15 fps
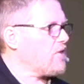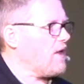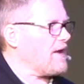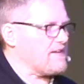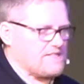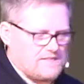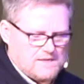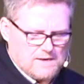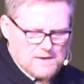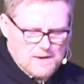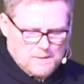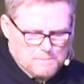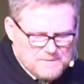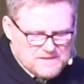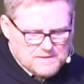place,
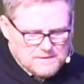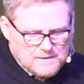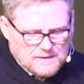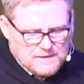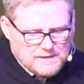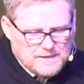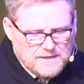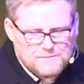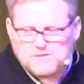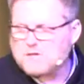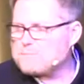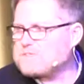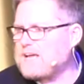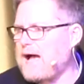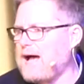but give
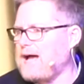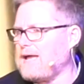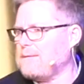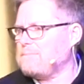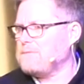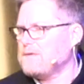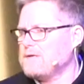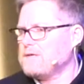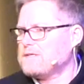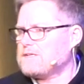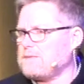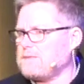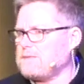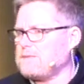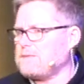some time
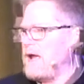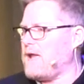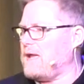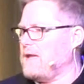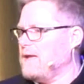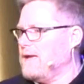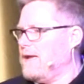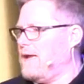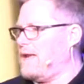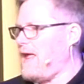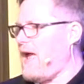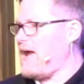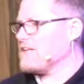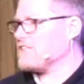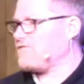to pray and
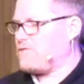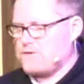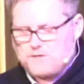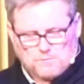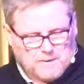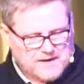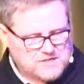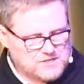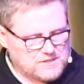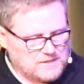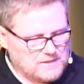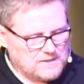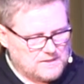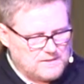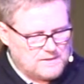ask for direction.